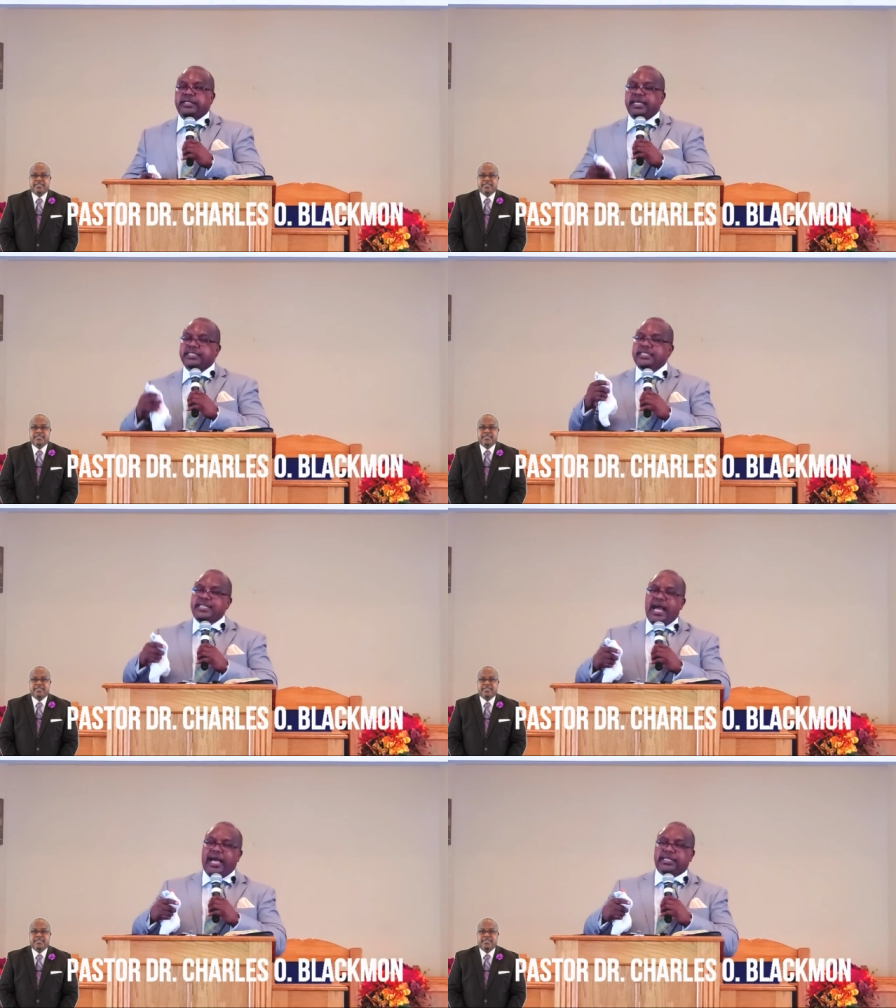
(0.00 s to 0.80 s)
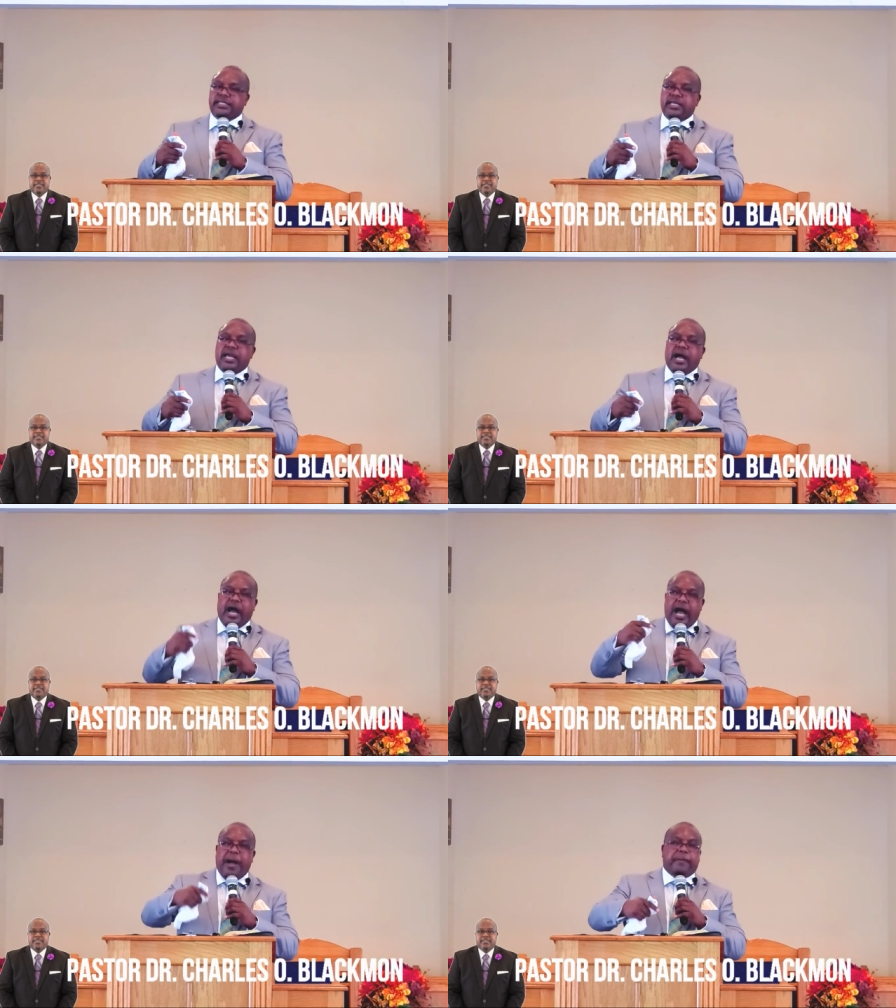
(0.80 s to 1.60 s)
does not
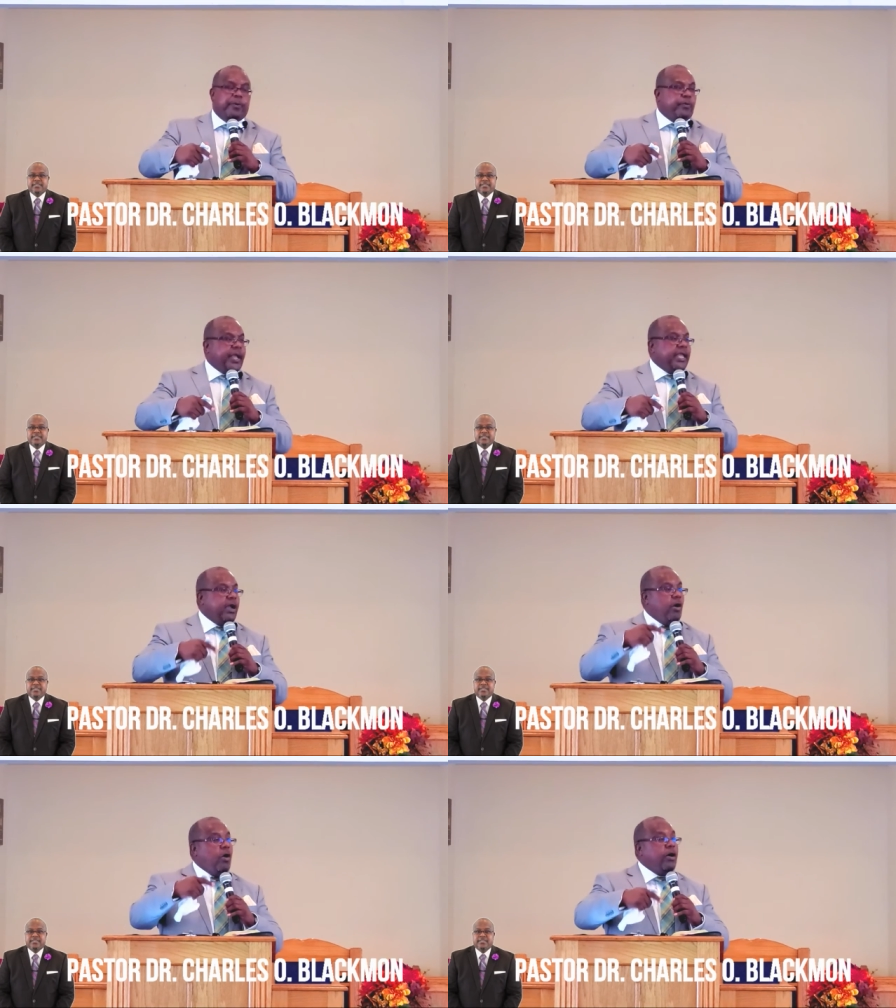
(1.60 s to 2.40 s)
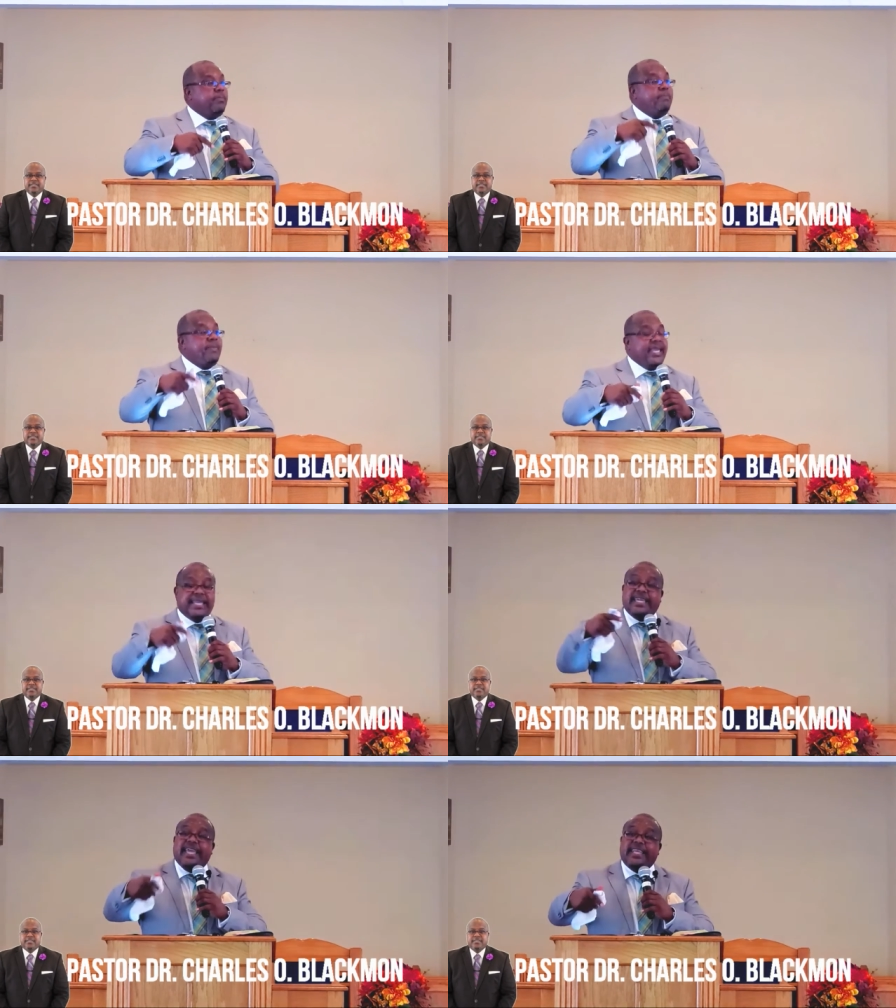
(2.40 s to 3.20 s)
operate on
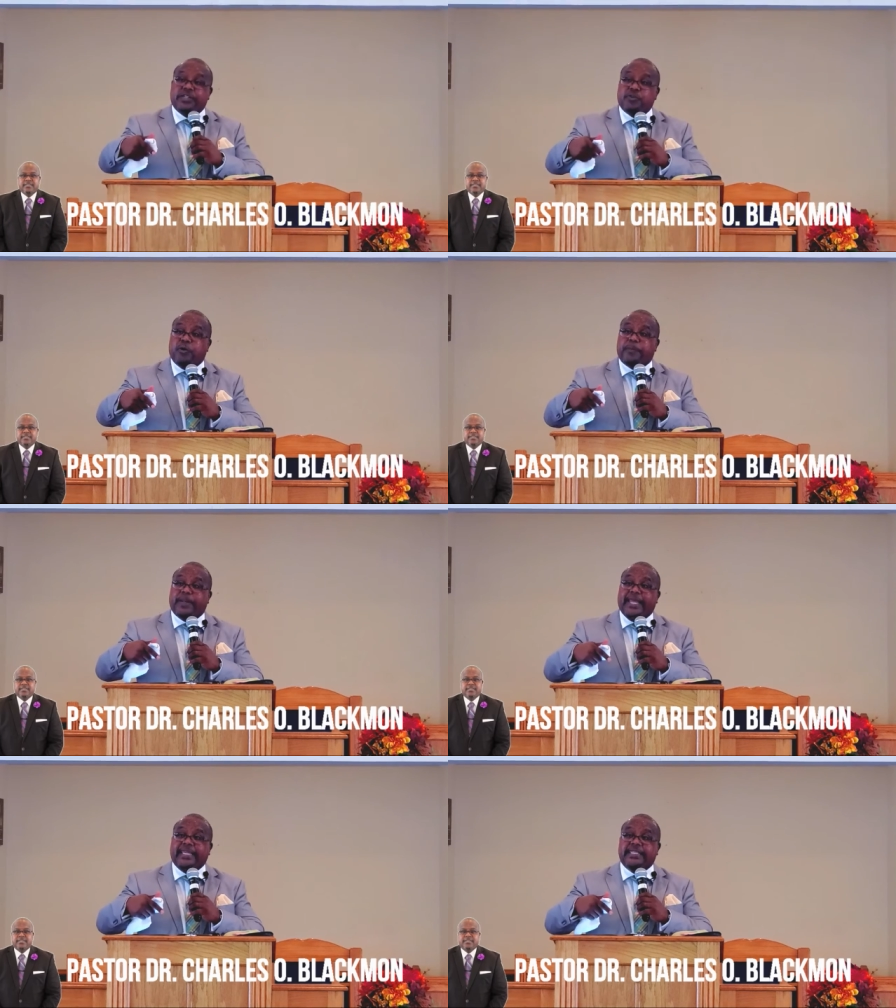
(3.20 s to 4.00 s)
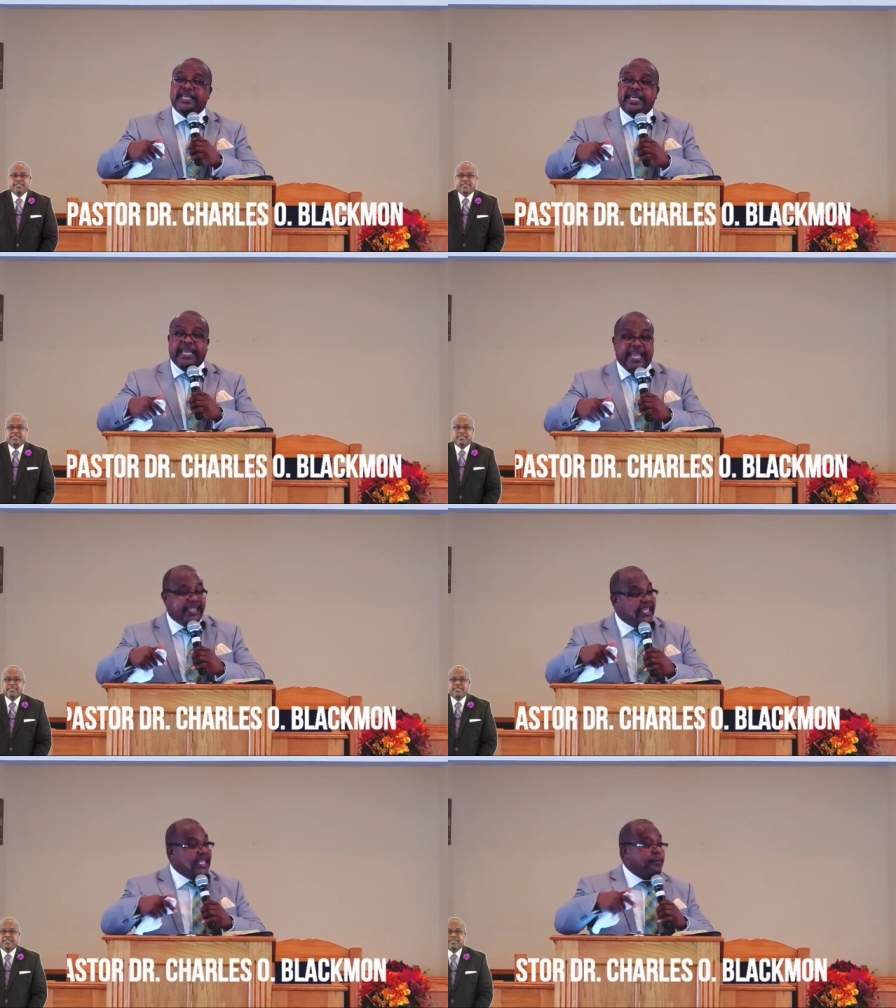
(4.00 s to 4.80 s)
me getting to a place
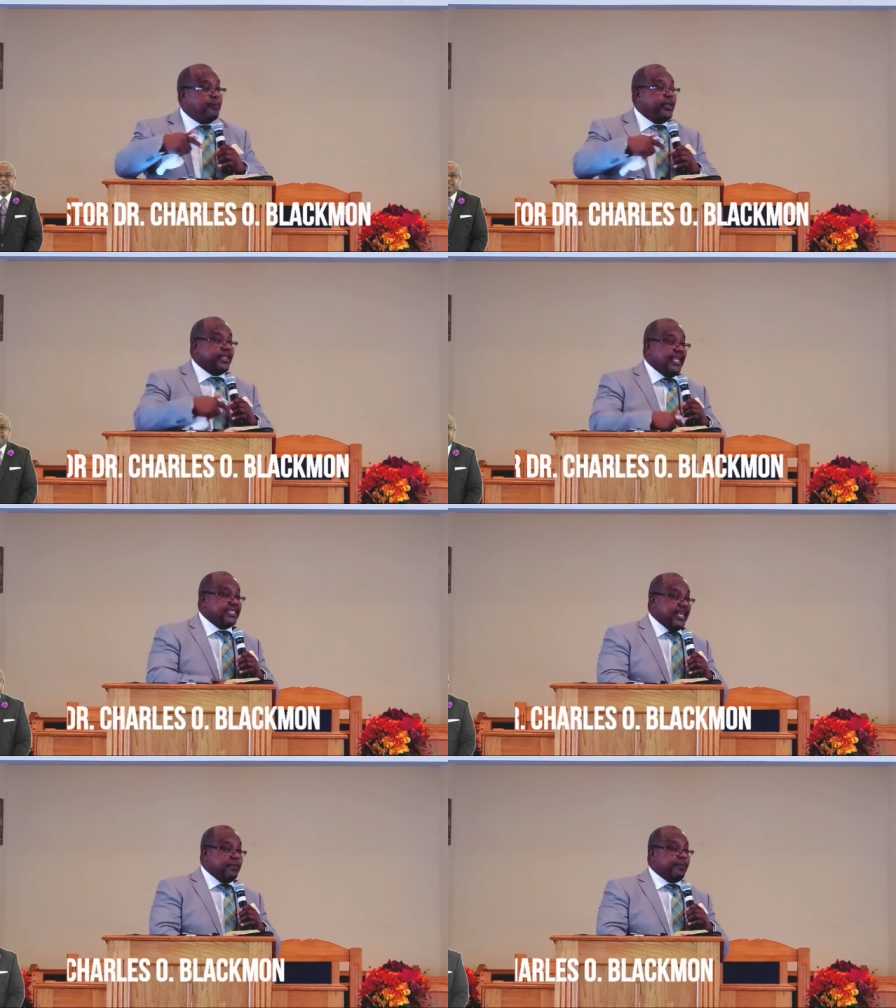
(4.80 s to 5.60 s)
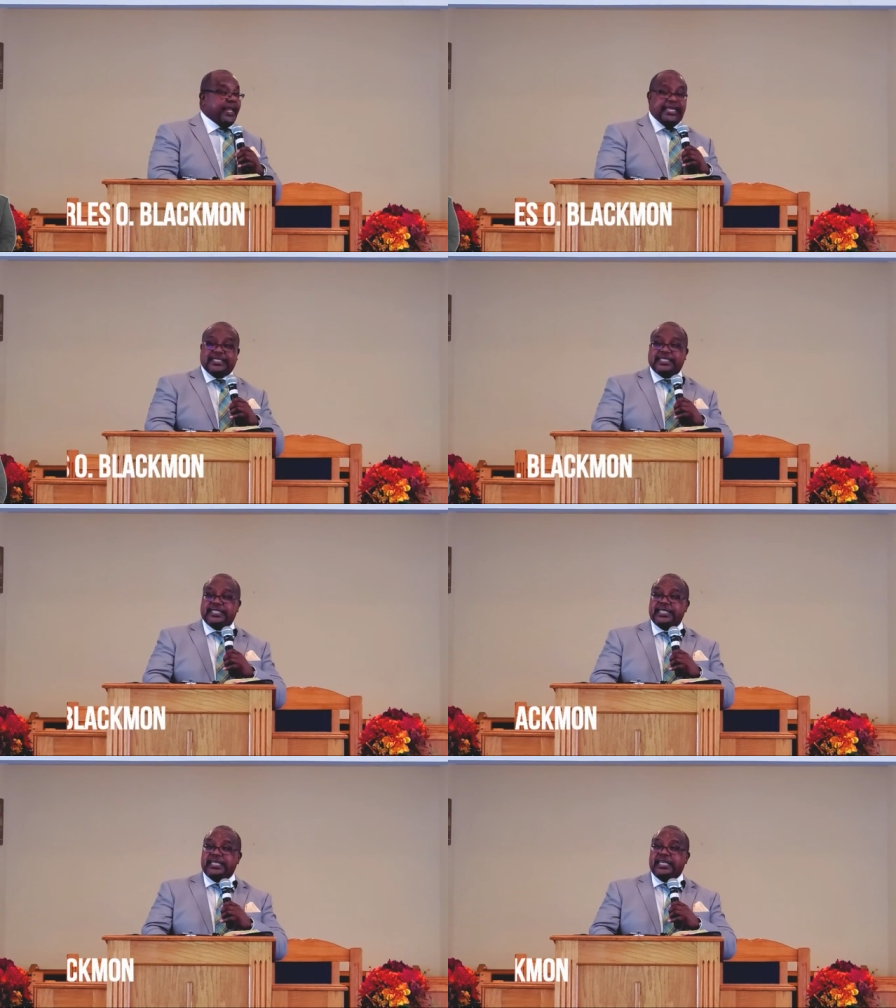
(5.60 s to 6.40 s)
and then he put things in place.